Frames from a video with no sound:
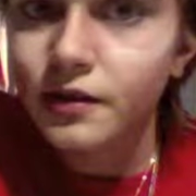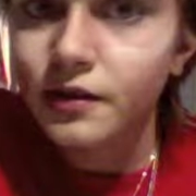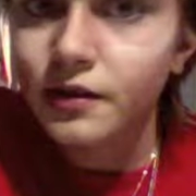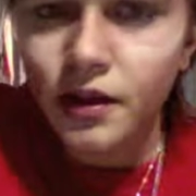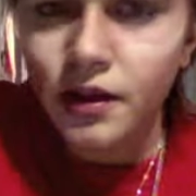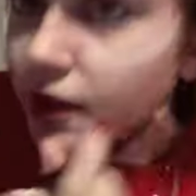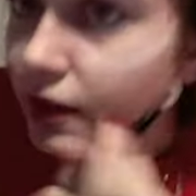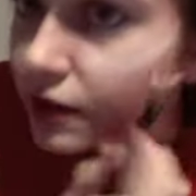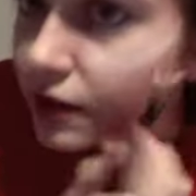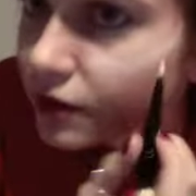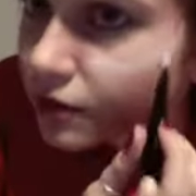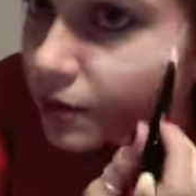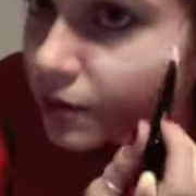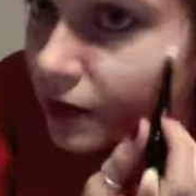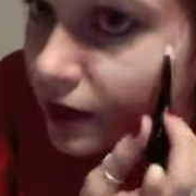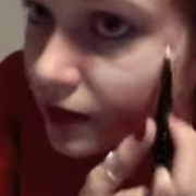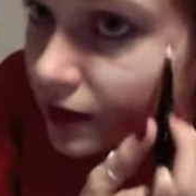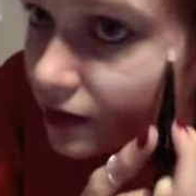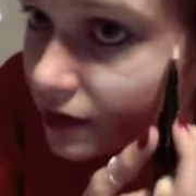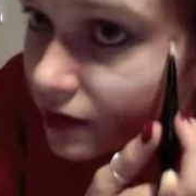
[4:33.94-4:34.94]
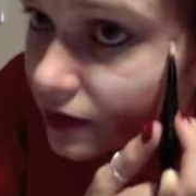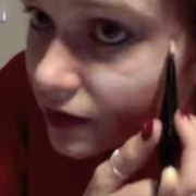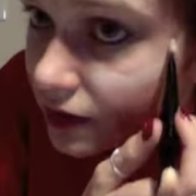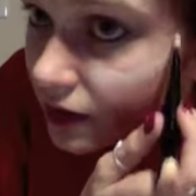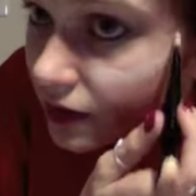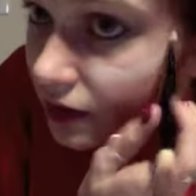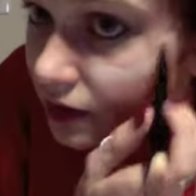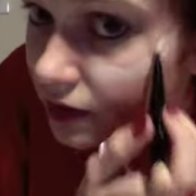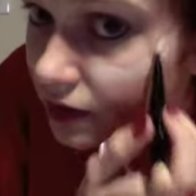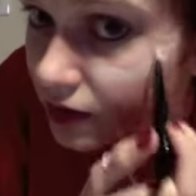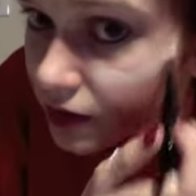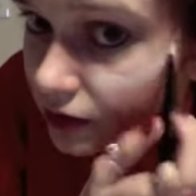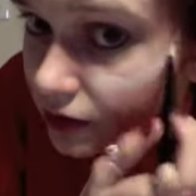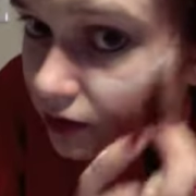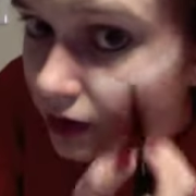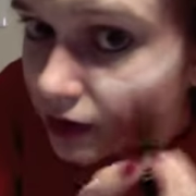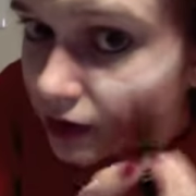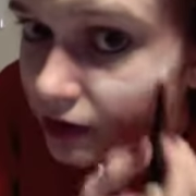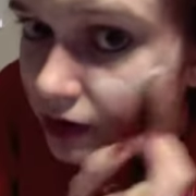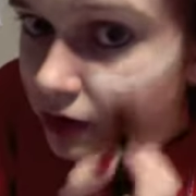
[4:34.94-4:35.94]
that you've placed, you
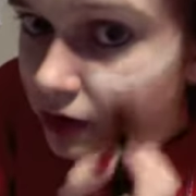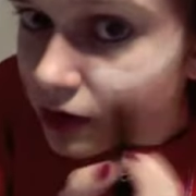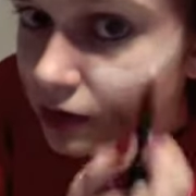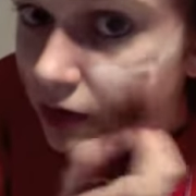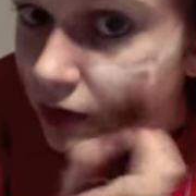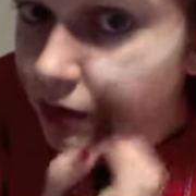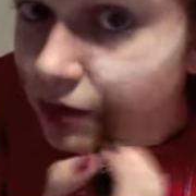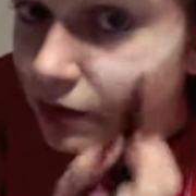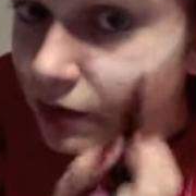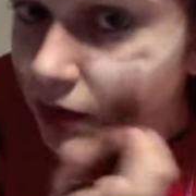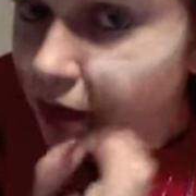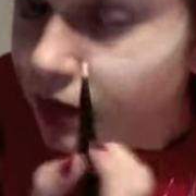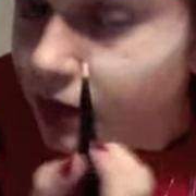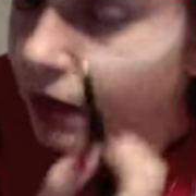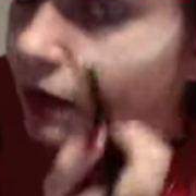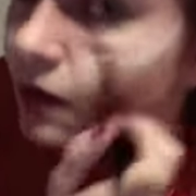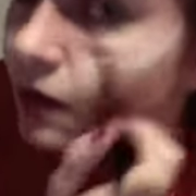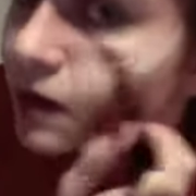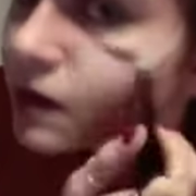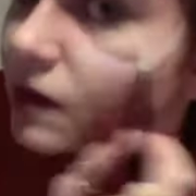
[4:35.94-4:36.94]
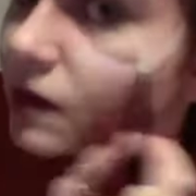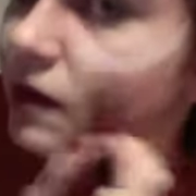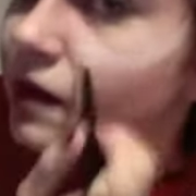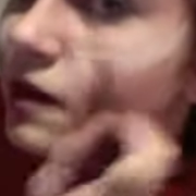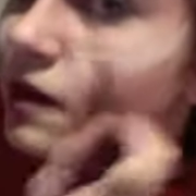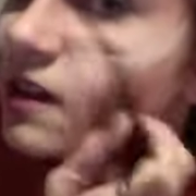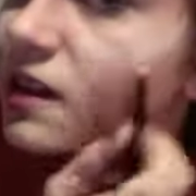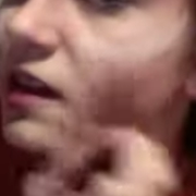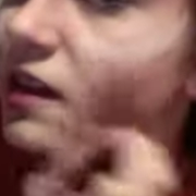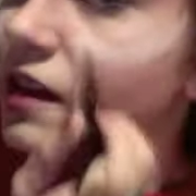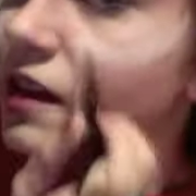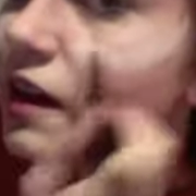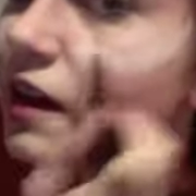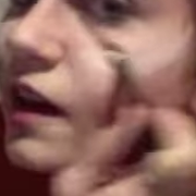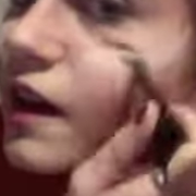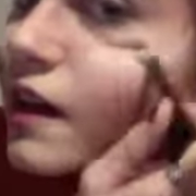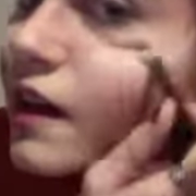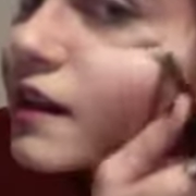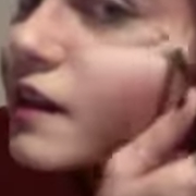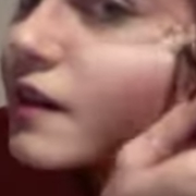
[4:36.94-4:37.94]
also need a
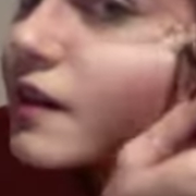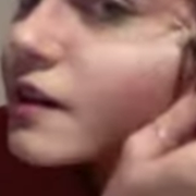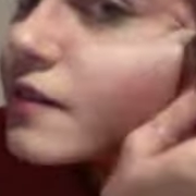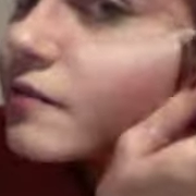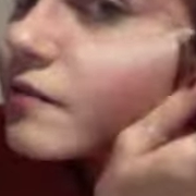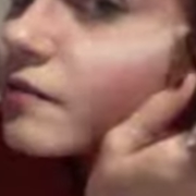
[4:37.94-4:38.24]
highlight.